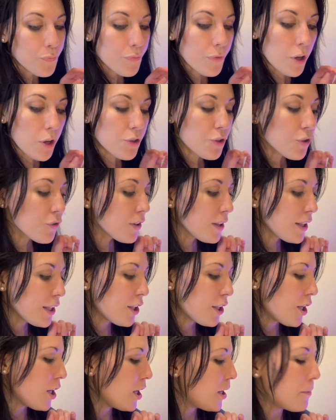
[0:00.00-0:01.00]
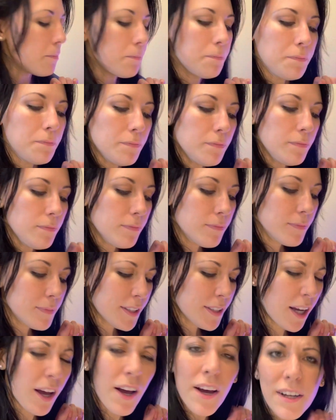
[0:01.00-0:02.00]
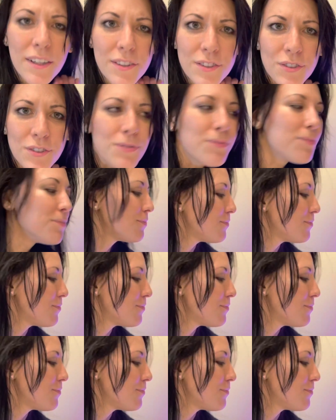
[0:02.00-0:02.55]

Those are really good. Gosh.